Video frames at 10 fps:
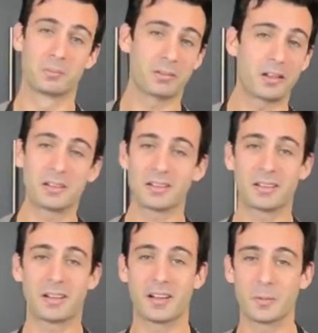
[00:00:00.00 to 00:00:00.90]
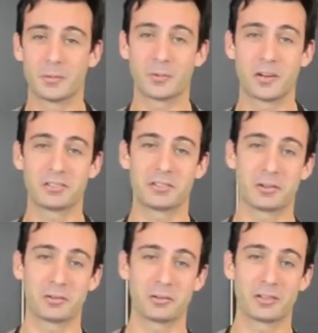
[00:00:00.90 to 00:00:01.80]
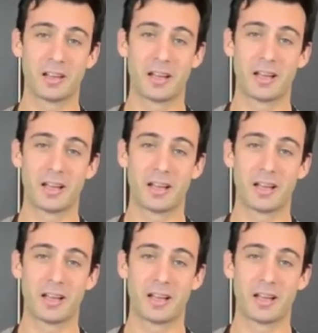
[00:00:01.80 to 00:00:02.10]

blending time and ratios,